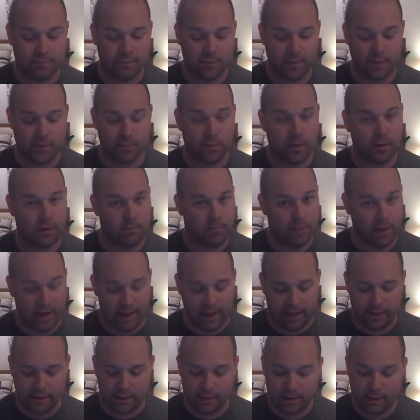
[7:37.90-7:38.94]
it's probably
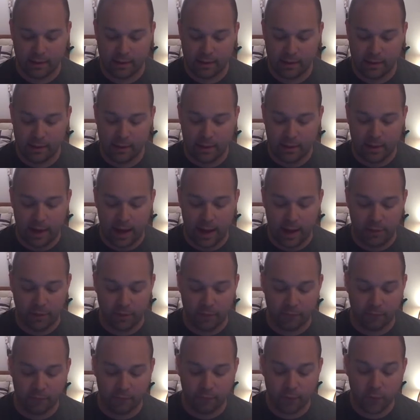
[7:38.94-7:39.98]
pot, and the
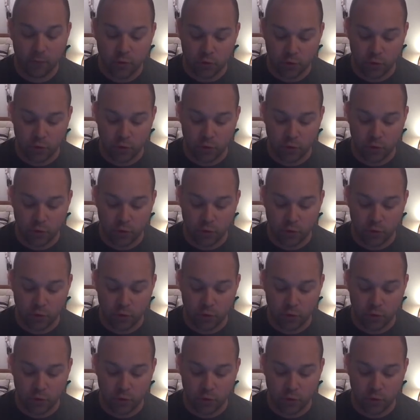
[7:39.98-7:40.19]
fruit